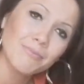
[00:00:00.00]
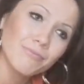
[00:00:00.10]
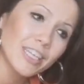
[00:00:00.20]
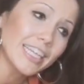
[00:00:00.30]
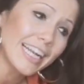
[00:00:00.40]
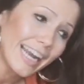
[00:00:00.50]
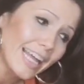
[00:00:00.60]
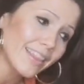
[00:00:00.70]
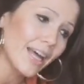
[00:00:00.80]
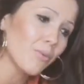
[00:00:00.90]
really
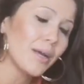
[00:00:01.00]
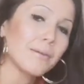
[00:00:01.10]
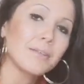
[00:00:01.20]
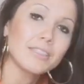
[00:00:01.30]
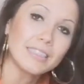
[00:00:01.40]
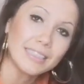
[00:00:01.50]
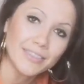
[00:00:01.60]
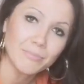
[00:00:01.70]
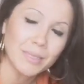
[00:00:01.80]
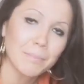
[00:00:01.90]
glad that I went, because it's
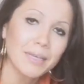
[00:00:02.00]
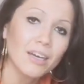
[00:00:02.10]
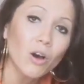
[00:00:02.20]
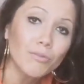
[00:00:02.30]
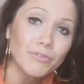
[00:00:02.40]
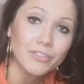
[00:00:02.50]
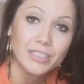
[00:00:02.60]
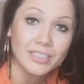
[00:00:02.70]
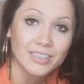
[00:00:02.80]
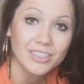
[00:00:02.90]
given me a bit of
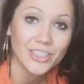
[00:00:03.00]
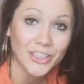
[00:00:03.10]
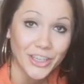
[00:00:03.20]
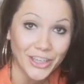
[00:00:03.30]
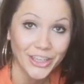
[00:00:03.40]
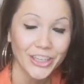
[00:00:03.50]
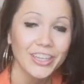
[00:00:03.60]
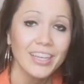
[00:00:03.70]
confidence to go.